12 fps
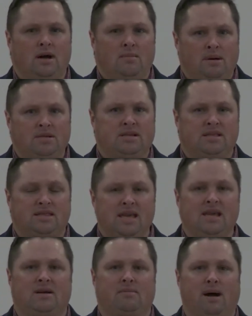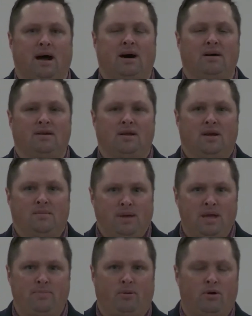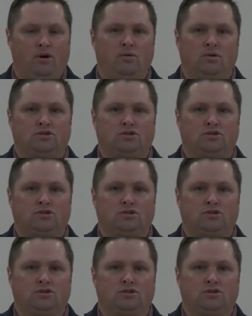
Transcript: but to think about people who would